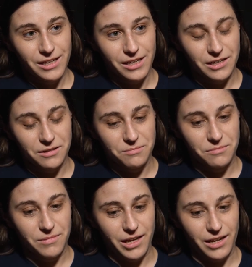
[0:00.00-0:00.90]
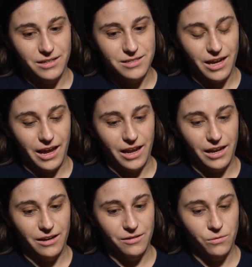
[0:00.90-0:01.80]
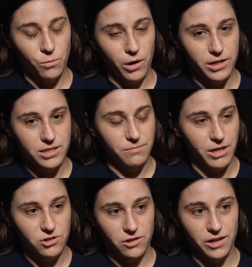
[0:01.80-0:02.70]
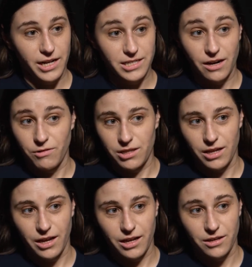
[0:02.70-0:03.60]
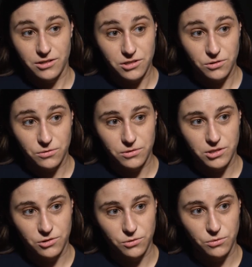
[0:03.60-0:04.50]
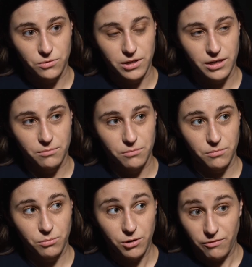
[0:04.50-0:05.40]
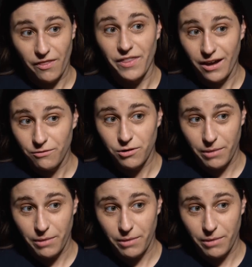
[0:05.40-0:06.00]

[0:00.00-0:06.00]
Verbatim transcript: Um, and I wanted to make sure that I did everything I could do to um, prevent that from